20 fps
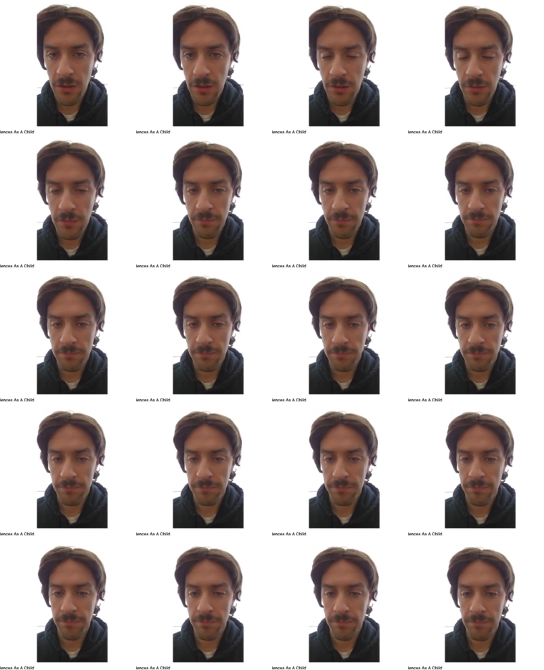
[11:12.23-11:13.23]

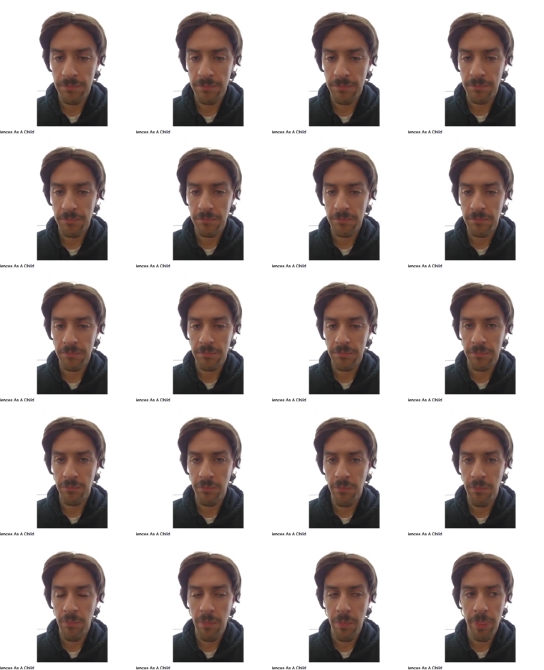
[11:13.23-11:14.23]

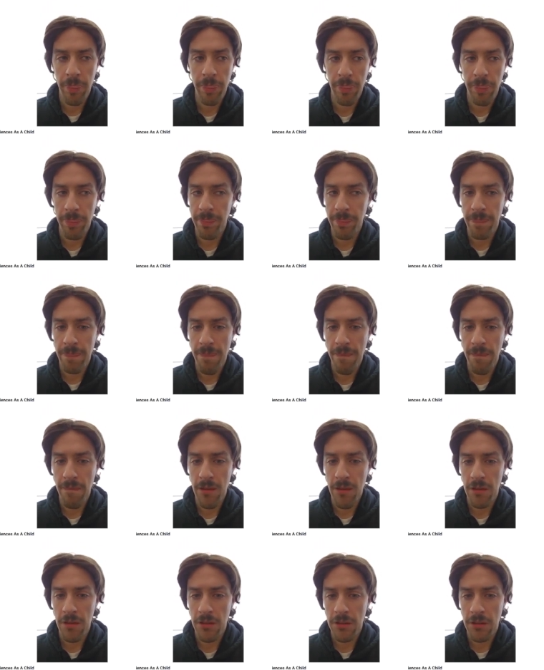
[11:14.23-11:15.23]

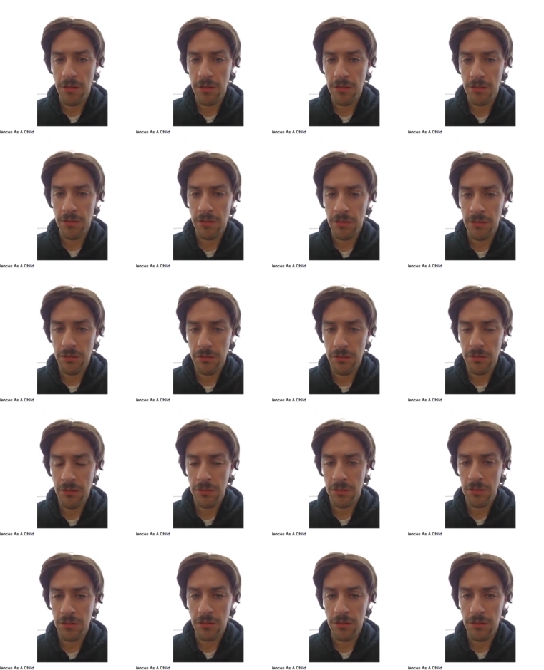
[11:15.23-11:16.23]

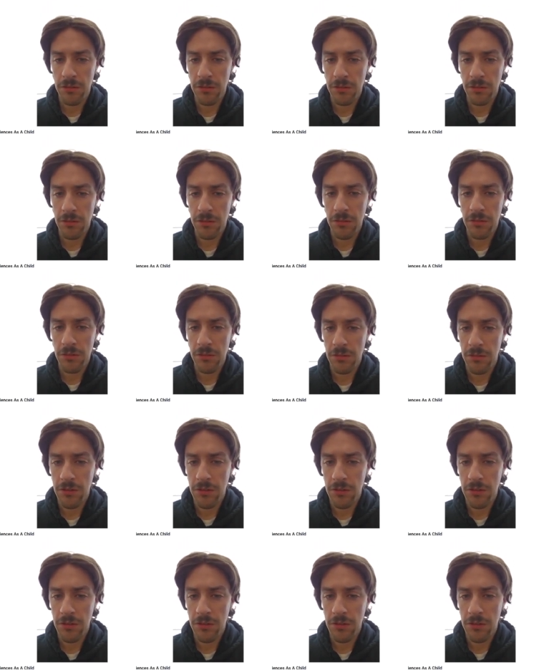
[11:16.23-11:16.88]
(silence)